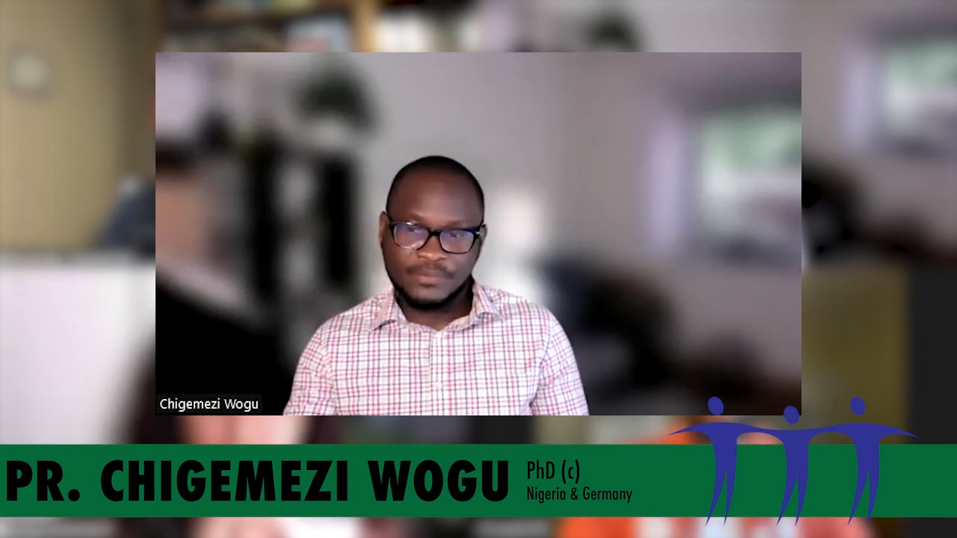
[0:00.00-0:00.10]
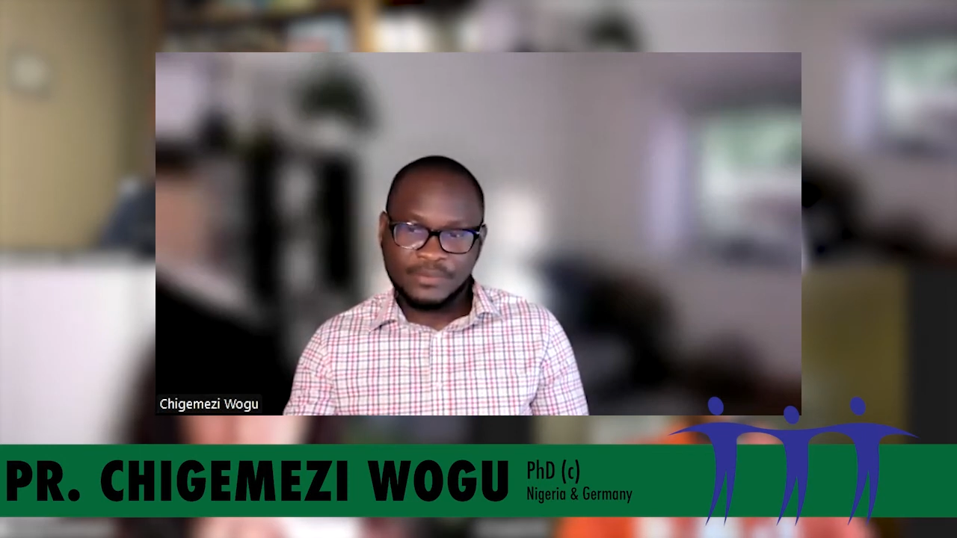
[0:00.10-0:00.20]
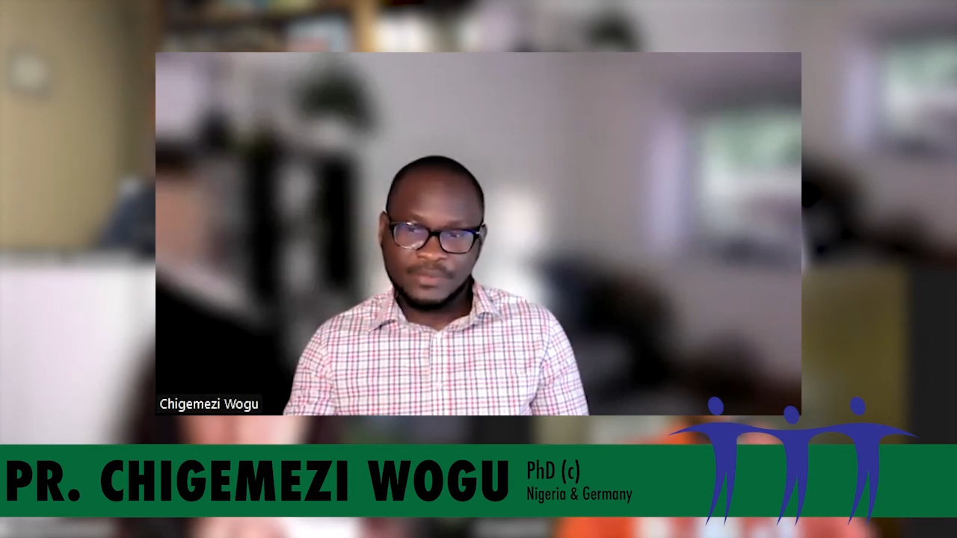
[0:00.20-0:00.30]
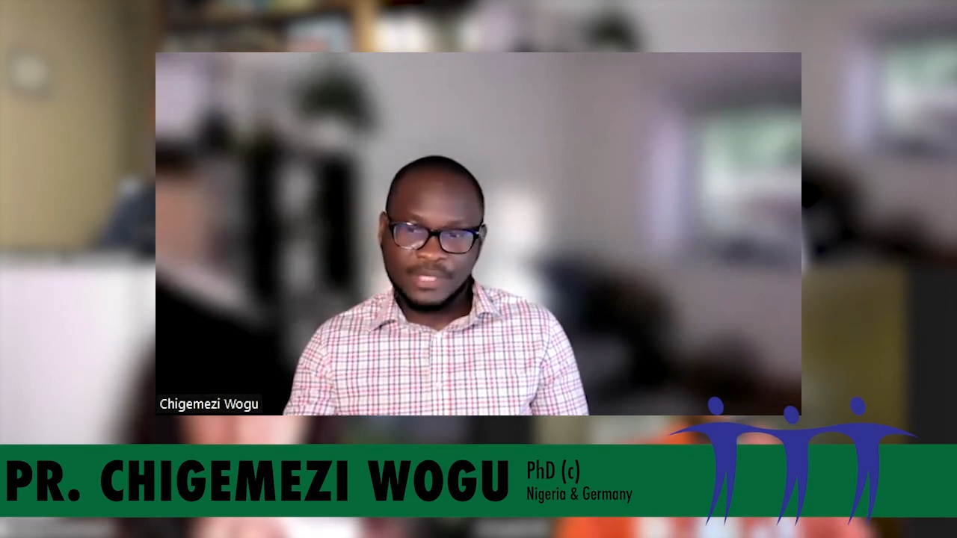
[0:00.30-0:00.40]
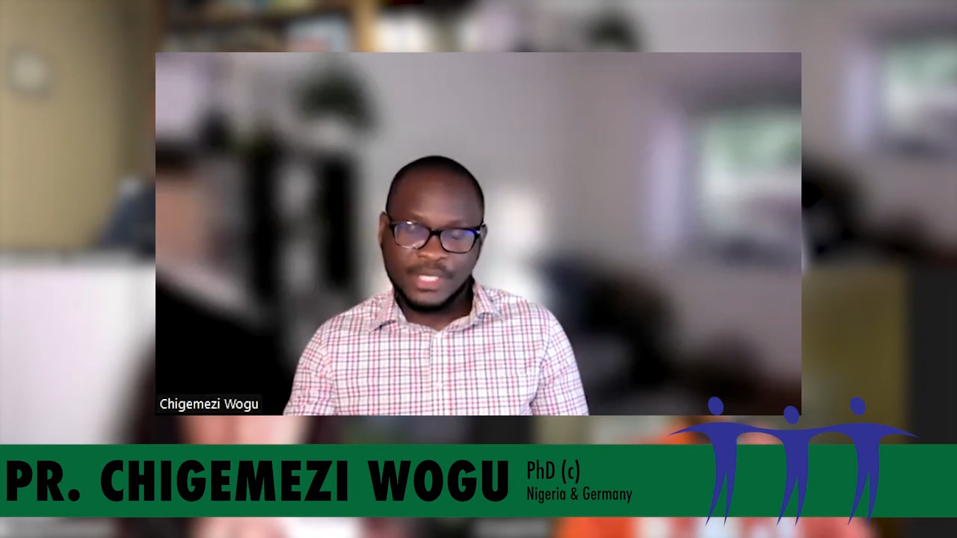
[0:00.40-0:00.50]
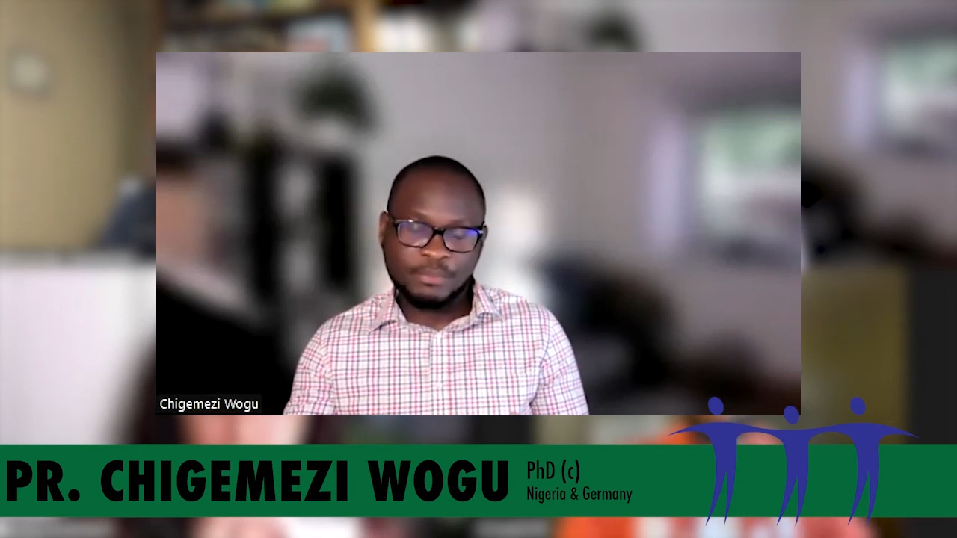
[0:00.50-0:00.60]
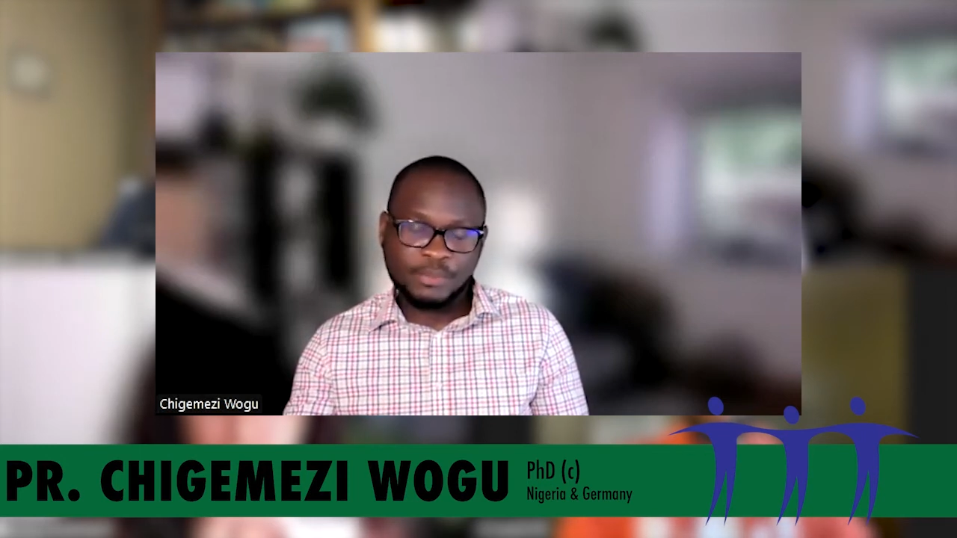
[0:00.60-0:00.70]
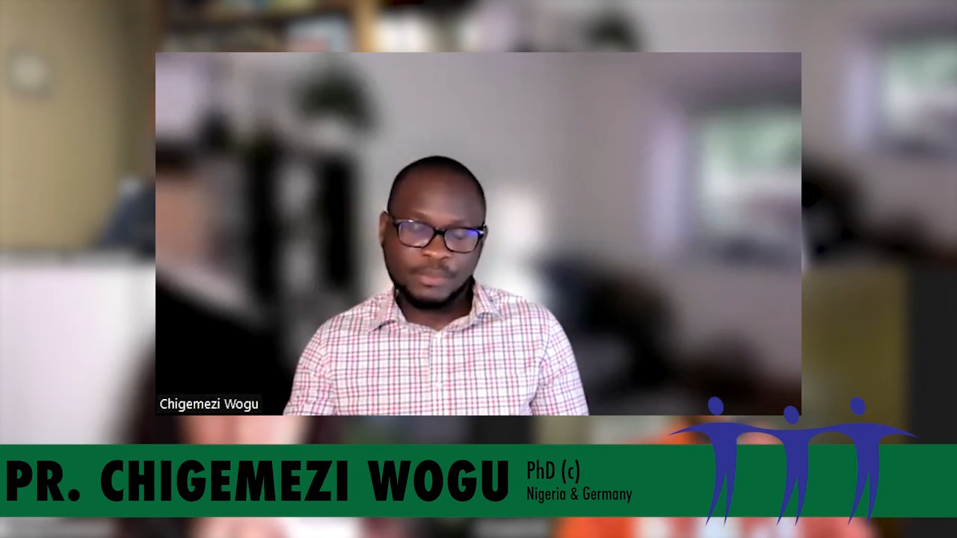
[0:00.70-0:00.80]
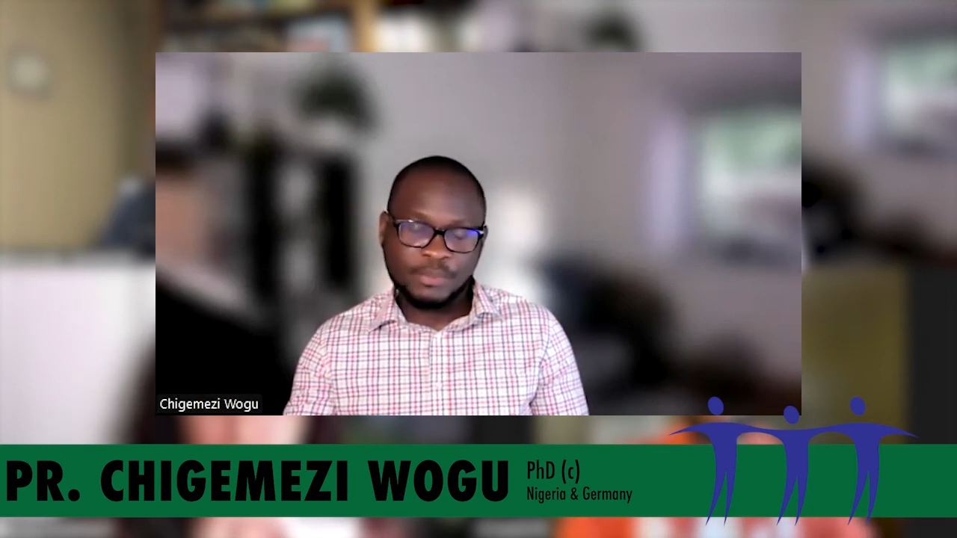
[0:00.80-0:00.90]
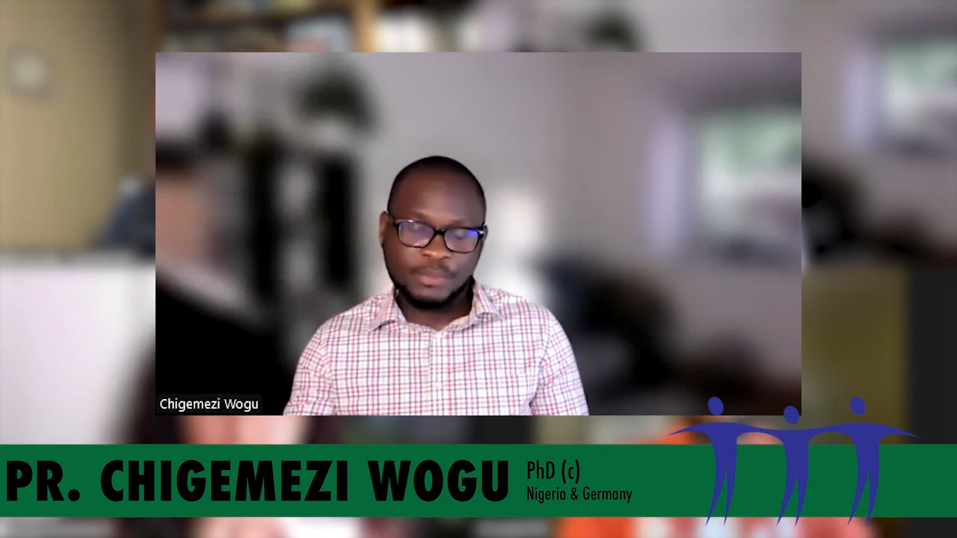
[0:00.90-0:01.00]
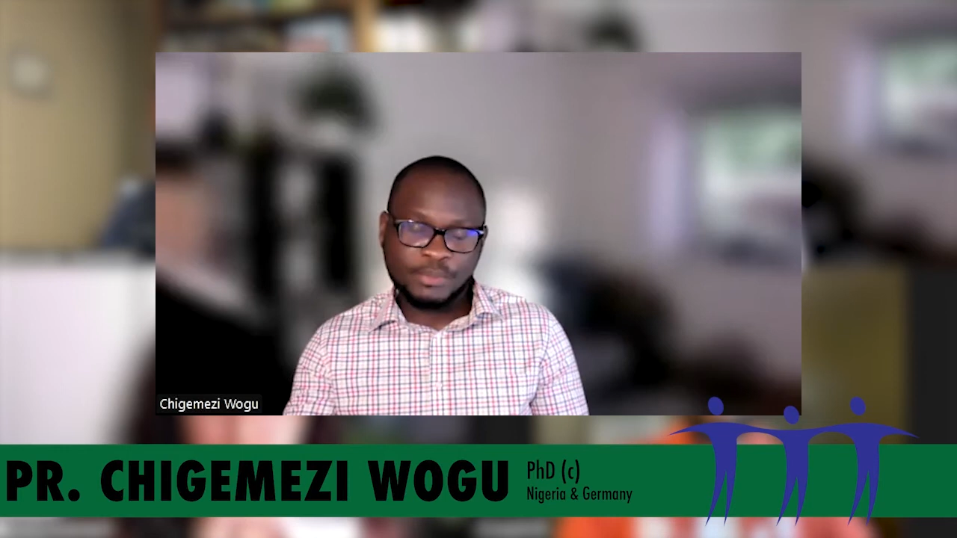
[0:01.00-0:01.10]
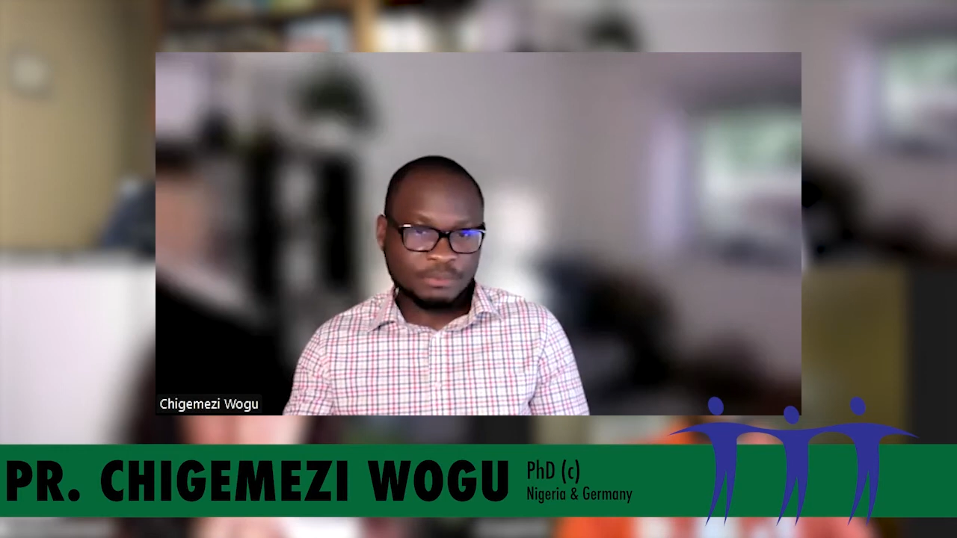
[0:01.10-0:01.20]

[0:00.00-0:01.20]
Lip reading: help us to